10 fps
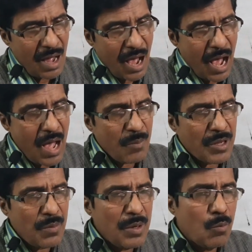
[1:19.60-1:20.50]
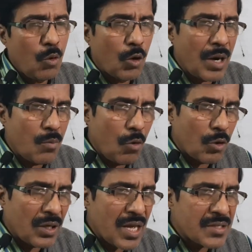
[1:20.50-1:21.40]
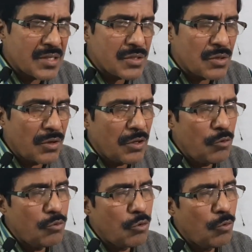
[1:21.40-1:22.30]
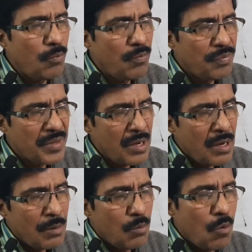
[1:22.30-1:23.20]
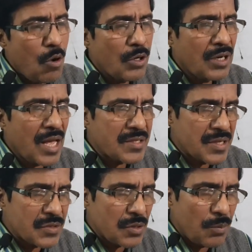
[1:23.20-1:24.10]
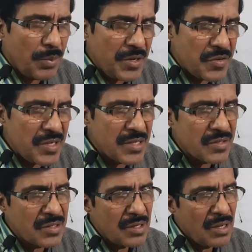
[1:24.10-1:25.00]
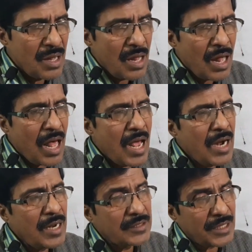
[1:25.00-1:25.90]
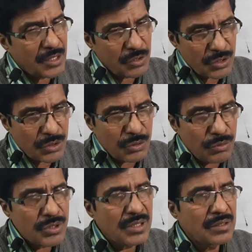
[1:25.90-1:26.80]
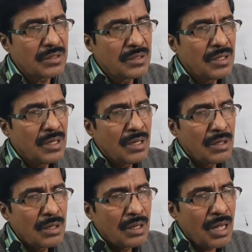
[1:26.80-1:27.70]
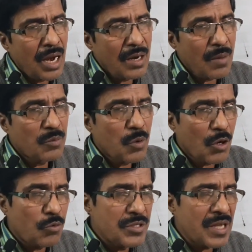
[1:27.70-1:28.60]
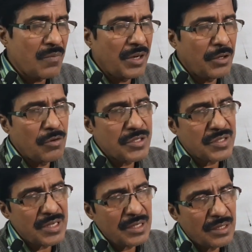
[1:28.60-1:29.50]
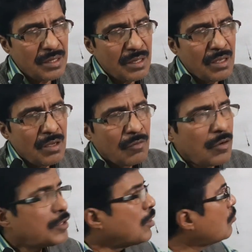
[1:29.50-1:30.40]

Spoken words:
I am giving more and more classes on YouTube, more classes on BTS and other institution, and for which I am requesting for the